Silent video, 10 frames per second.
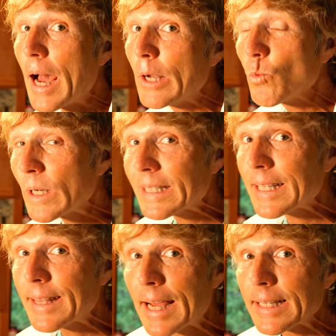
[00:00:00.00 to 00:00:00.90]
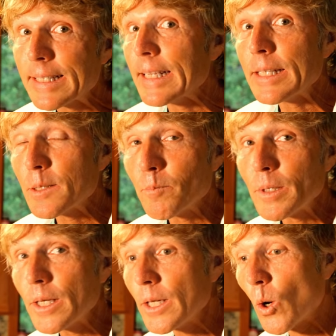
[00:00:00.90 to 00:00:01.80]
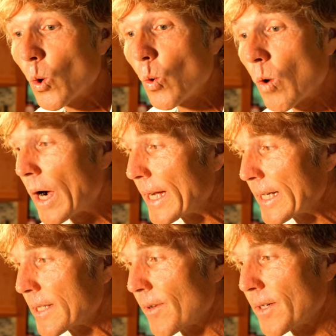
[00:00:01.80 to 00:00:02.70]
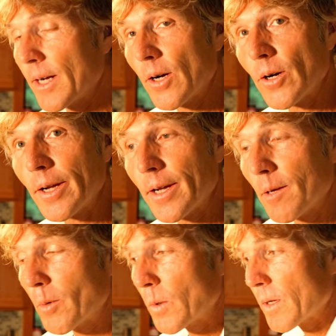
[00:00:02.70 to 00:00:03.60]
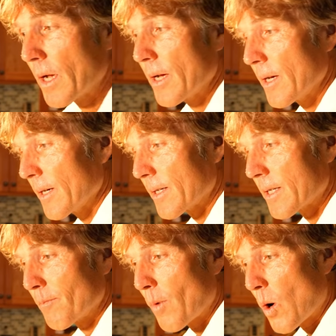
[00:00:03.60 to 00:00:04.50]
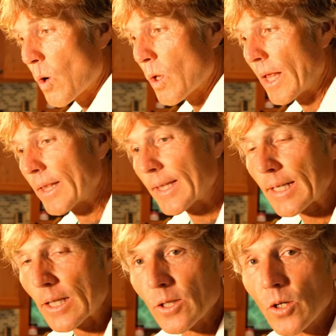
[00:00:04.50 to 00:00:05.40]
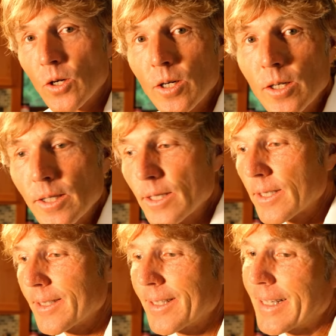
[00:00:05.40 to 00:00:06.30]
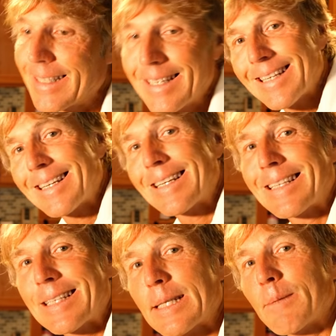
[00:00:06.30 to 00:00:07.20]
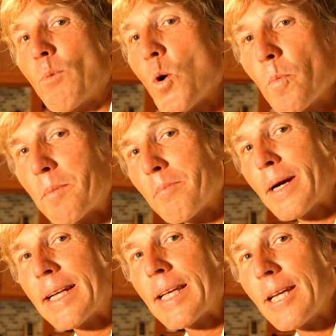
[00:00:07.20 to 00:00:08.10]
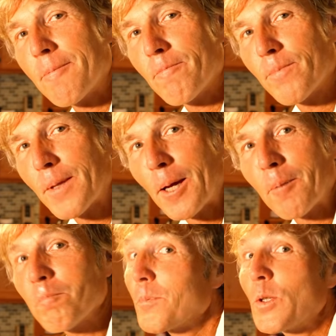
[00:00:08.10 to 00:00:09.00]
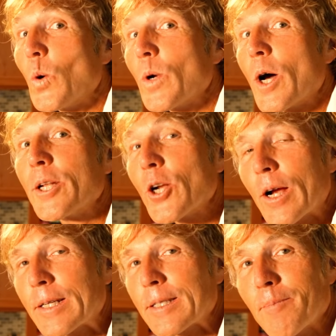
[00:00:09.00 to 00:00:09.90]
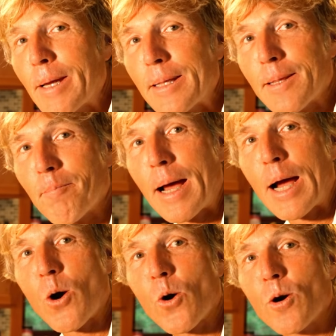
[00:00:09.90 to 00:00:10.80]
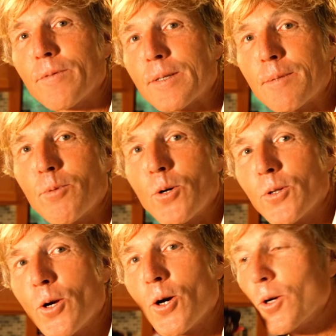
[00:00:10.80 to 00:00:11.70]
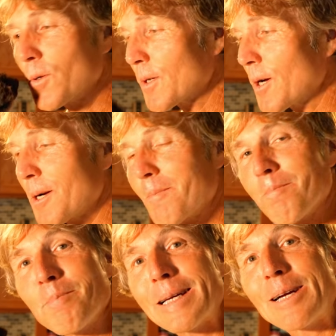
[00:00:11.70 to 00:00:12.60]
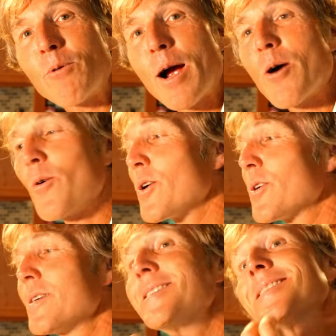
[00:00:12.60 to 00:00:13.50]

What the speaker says: And what did that teach me, oh wise veterinarian, about small little dogs? Small but mighty. Yep, don't underestimate the power of a small dog who's got a big growl,